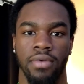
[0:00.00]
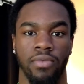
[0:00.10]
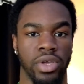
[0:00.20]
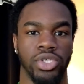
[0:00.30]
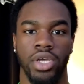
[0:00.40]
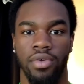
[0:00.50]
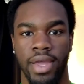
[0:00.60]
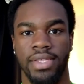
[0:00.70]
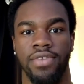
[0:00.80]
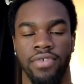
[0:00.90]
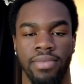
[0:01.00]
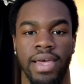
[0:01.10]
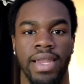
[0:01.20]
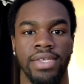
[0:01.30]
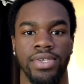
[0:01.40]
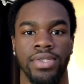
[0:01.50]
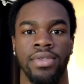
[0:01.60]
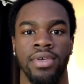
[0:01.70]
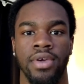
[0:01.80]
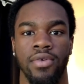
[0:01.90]
which I created from that lesson
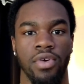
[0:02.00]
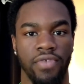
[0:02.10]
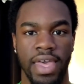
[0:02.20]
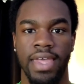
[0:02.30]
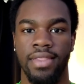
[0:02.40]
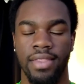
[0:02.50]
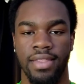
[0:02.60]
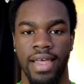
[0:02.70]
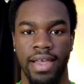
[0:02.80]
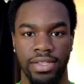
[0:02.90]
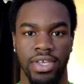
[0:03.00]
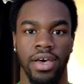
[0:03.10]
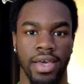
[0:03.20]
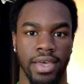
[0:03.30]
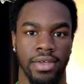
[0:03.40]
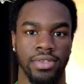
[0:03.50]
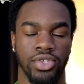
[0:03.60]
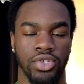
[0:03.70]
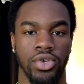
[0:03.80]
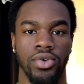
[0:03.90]
within that entire
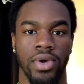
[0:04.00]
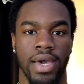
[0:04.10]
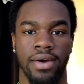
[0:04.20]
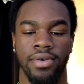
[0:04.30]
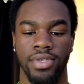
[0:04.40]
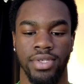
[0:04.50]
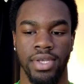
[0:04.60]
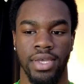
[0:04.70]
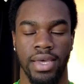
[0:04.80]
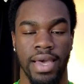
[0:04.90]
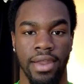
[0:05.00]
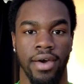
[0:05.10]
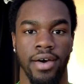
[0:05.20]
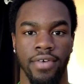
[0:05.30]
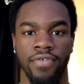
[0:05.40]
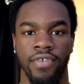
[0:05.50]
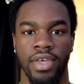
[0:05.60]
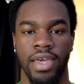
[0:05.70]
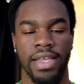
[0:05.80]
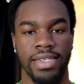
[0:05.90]
two hours and a half,
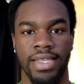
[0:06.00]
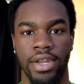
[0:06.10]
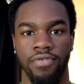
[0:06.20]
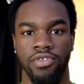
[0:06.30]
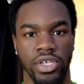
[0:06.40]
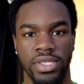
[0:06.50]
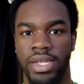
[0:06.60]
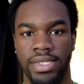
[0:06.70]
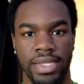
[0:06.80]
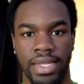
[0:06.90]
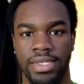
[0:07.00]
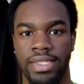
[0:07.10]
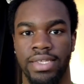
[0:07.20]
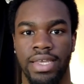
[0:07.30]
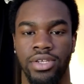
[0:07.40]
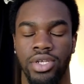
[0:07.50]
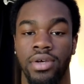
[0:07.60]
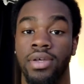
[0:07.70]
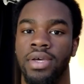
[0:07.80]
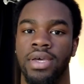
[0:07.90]
instead of just listening to the
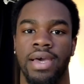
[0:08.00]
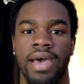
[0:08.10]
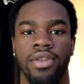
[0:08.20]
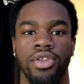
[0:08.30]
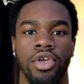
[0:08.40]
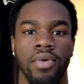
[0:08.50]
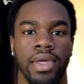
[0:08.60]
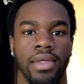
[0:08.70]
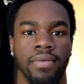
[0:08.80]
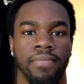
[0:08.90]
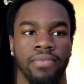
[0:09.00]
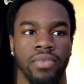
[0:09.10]
teacher and doing,